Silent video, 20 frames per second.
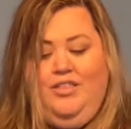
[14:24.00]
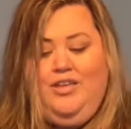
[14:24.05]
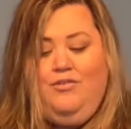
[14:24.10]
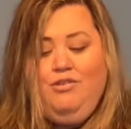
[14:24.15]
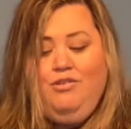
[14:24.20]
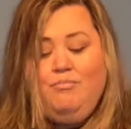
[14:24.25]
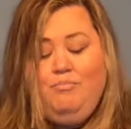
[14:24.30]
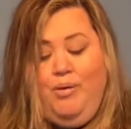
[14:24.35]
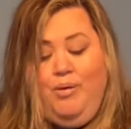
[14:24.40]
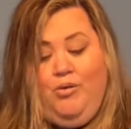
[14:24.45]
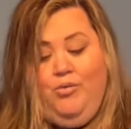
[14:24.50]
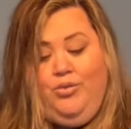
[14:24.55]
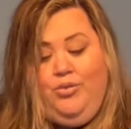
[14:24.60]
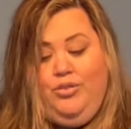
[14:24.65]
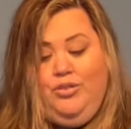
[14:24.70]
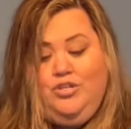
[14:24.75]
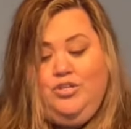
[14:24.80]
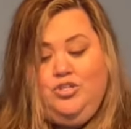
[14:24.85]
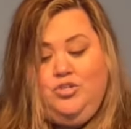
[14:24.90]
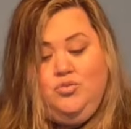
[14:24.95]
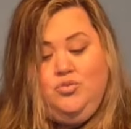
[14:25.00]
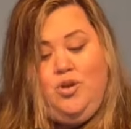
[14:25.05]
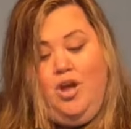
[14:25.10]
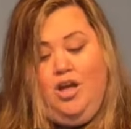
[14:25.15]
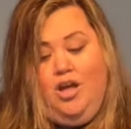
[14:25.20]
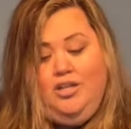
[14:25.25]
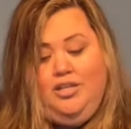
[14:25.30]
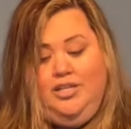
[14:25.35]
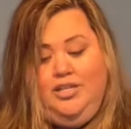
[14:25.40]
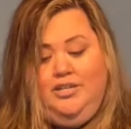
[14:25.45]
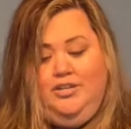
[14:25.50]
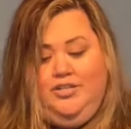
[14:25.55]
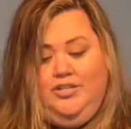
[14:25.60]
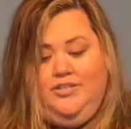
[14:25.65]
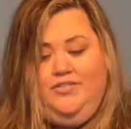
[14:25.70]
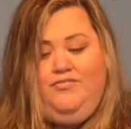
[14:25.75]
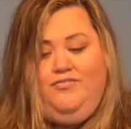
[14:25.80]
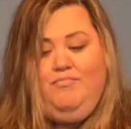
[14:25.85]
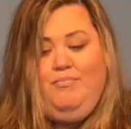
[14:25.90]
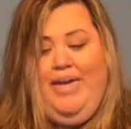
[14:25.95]
they were both strong
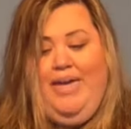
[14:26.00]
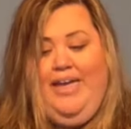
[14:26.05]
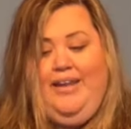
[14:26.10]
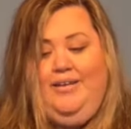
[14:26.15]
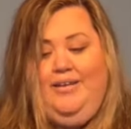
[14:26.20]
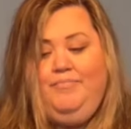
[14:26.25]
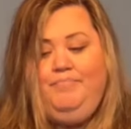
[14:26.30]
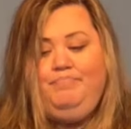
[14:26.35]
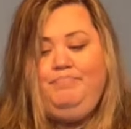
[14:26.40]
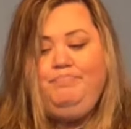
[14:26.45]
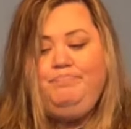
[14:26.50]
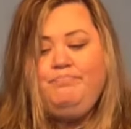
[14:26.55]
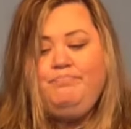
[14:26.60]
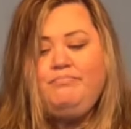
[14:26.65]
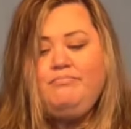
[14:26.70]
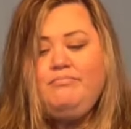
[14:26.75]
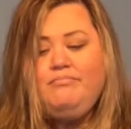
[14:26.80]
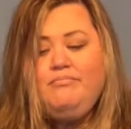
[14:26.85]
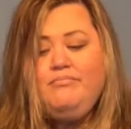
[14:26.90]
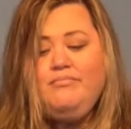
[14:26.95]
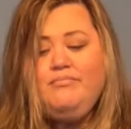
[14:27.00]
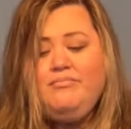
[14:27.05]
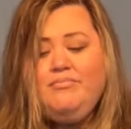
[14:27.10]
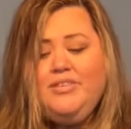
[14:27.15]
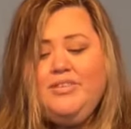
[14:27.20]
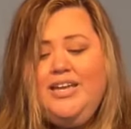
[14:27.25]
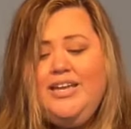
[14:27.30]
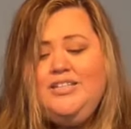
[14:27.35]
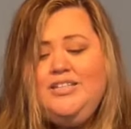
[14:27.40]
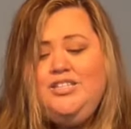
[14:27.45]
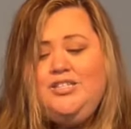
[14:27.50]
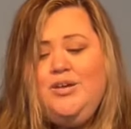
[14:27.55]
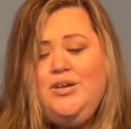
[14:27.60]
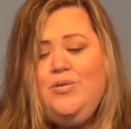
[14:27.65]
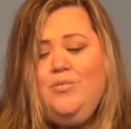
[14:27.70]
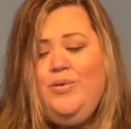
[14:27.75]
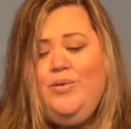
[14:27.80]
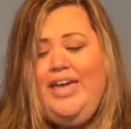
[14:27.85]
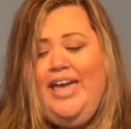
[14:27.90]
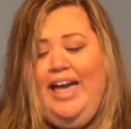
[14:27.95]
leaders of men. And
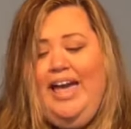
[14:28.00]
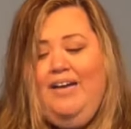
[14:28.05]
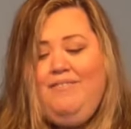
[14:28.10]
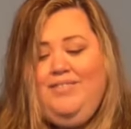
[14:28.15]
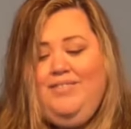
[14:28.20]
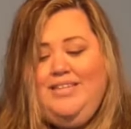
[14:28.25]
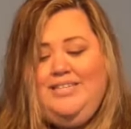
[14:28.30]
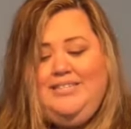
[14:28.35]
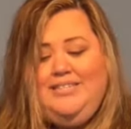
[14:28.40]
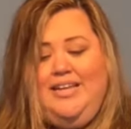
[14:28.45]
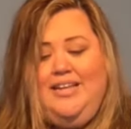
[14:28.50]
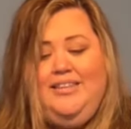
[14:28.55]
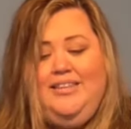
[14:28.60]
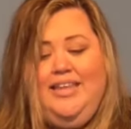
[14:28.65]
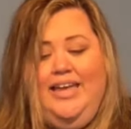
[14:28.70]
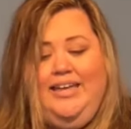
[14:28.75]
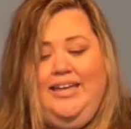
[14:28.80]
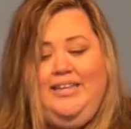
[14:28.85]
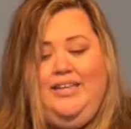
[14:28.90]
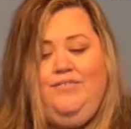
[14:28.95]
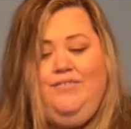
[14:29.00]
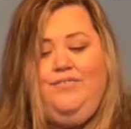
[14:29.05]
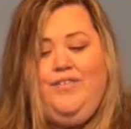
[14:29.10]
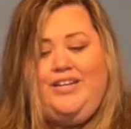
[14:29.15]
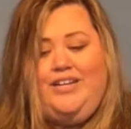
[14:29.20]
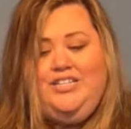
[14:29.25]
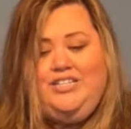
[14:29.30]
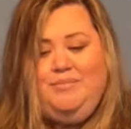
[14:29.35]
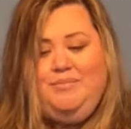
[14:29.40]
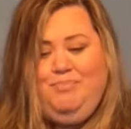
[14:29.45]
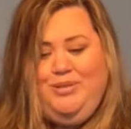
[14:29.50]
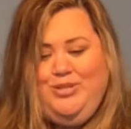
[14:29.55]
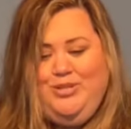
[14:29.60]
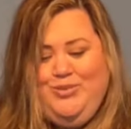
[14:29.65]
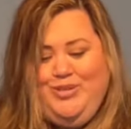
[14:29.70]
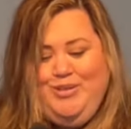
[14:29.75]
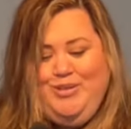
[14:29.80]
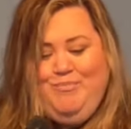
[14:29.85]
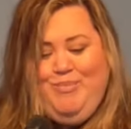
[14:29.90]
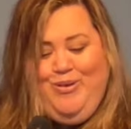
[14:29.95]
so we have this unlikely friendship
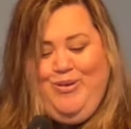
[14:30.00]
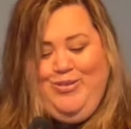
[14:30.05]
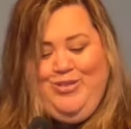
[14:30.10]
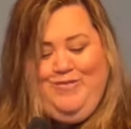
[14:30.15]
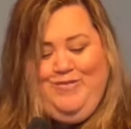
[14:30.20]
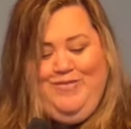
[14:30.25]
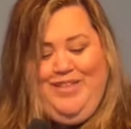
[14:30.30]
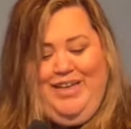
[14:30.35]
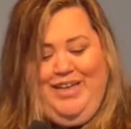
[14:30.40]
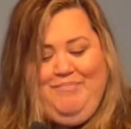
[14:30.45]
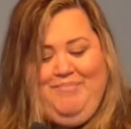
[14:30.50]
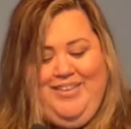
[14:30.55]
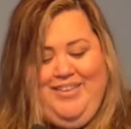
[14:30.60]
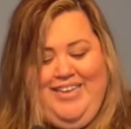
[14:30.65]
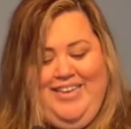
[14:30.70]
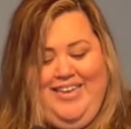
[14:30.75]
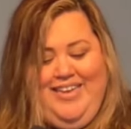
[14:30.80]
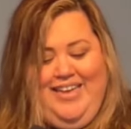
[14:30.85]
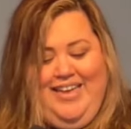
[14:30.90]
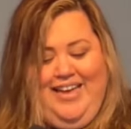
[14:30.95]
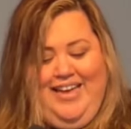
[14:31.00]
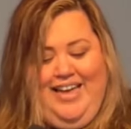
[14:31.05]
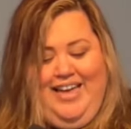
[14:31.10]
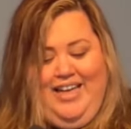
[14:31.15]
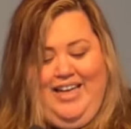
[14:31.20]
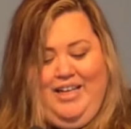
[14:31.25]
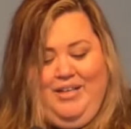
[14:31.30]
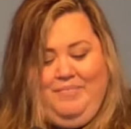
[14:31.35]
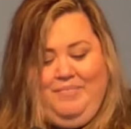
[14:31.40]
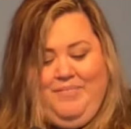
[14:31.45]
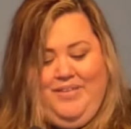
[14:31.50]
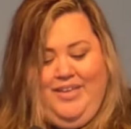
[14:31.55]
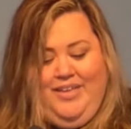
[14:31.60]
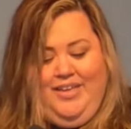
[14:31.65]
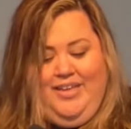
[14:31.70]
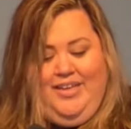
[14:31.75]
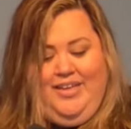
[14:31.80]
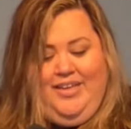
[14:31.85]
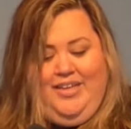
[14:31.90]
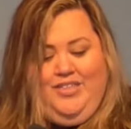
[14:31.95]
between the both of them.
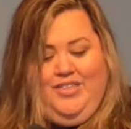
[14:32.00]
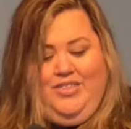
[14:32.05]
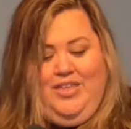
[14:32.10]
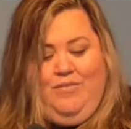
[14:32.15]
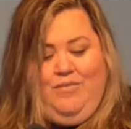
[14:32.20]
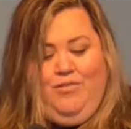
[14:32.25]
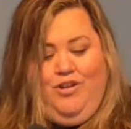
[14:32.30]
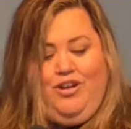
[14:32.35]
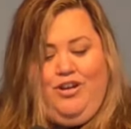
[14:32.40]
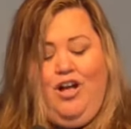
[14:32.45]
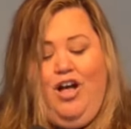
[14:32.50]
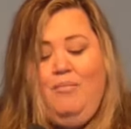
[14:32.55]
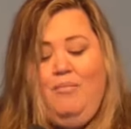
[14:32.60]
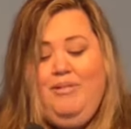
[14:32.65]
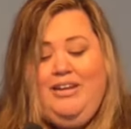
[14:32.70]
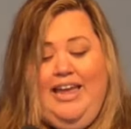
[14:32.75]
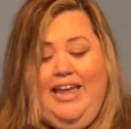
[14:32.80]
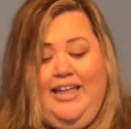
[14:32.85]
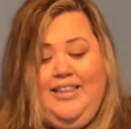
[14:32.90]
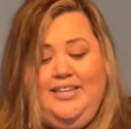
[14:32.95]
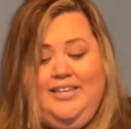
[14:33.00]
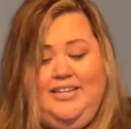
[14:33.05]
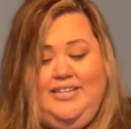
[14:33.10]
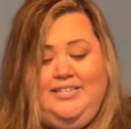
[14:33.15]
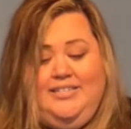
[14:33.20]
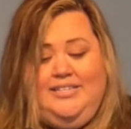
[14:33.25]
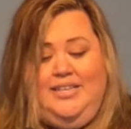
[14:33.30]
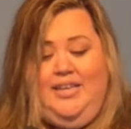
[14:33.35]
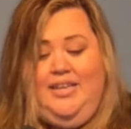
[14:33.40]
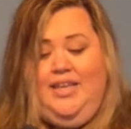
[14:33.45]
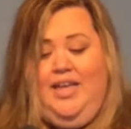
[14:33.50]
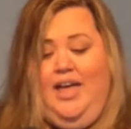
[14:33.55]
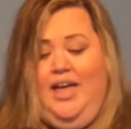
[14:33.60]
There were commonalities